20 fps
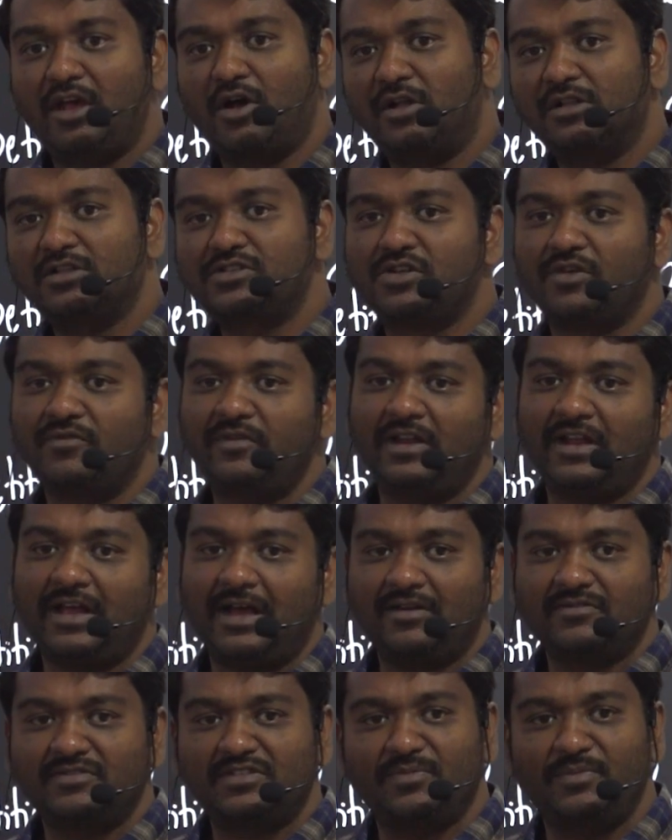also will
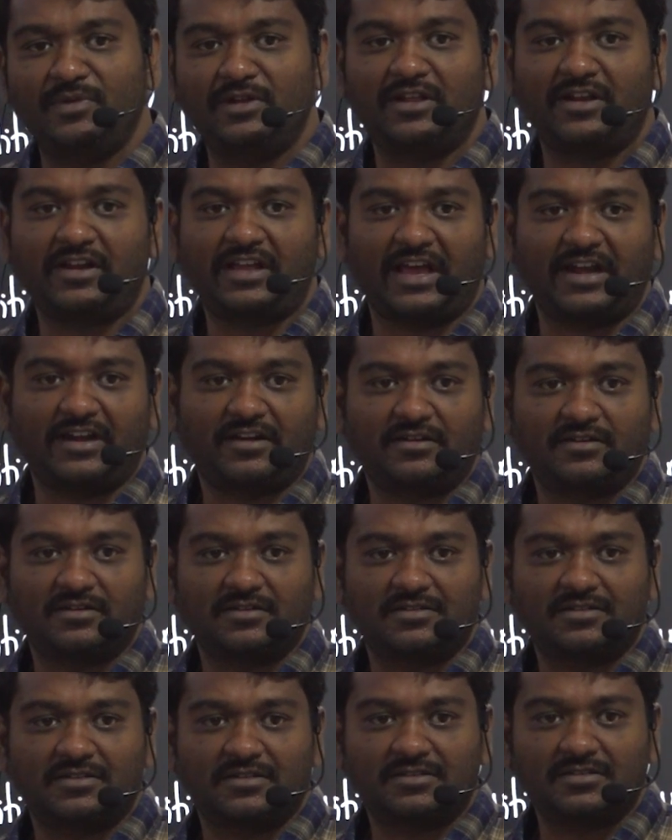have similar
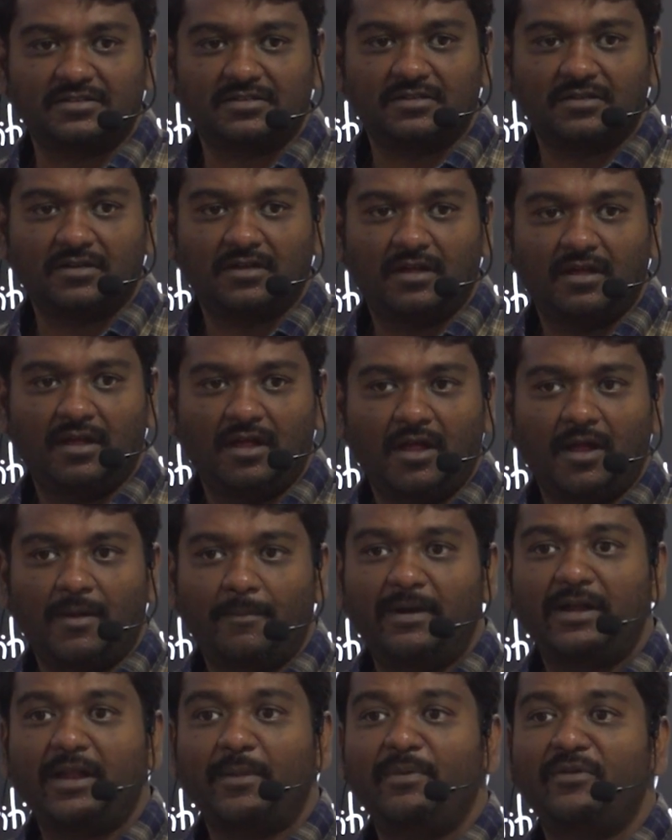characteristics,
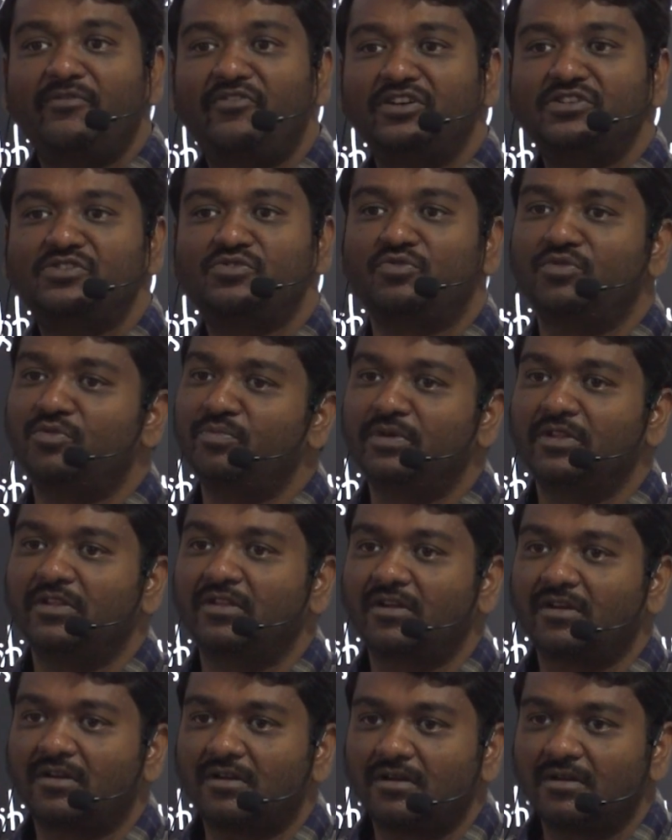but epiphytes won't be there.